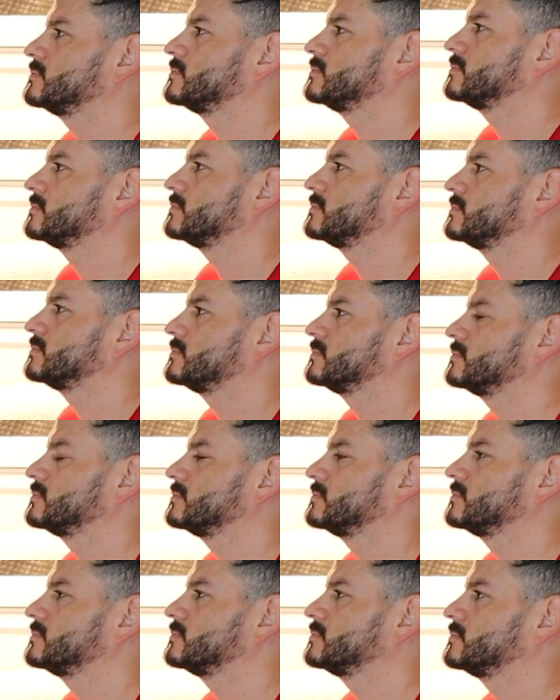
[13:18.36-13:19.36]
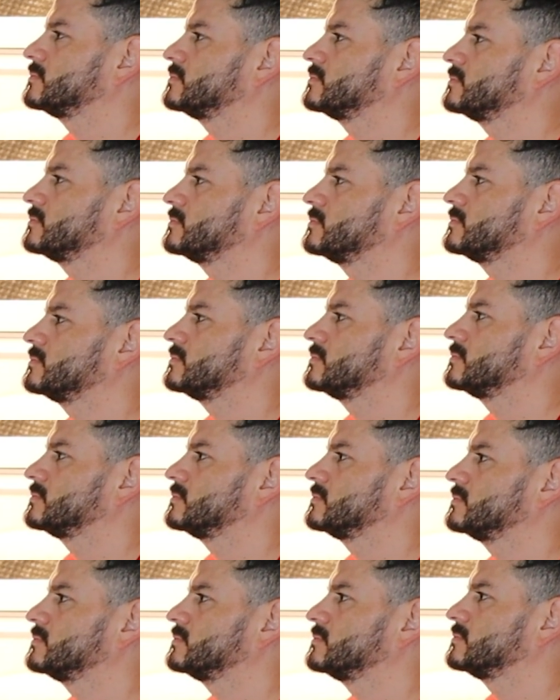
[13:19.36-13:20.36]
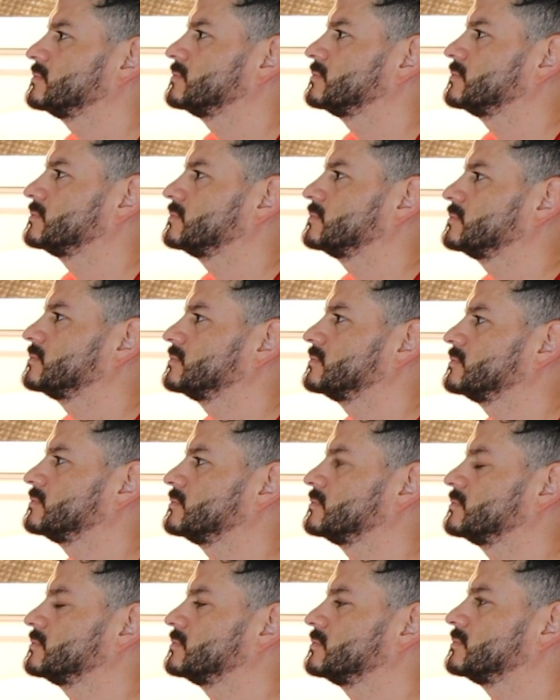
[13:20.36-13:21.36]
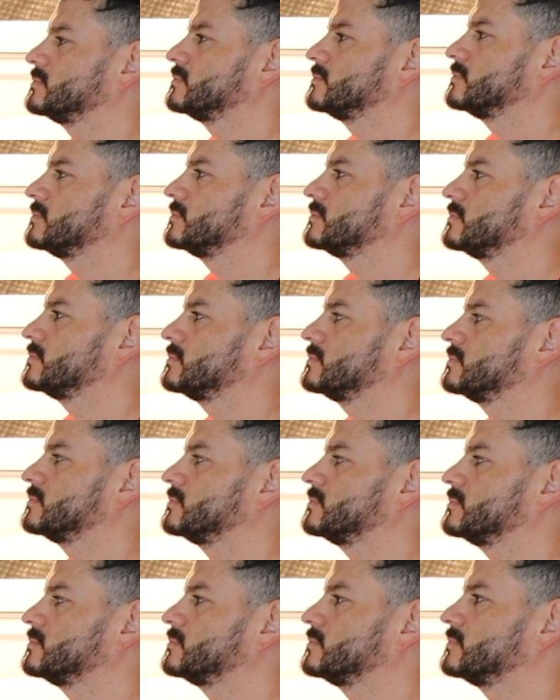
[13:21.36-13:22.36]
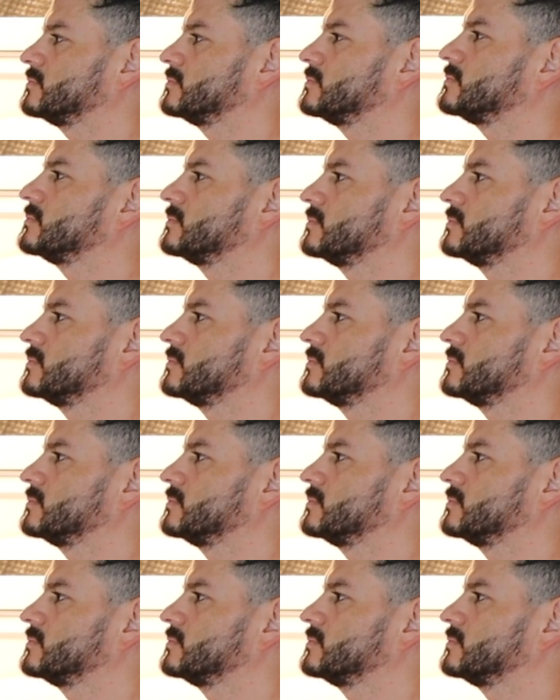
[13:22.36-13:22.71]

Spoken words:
(silent)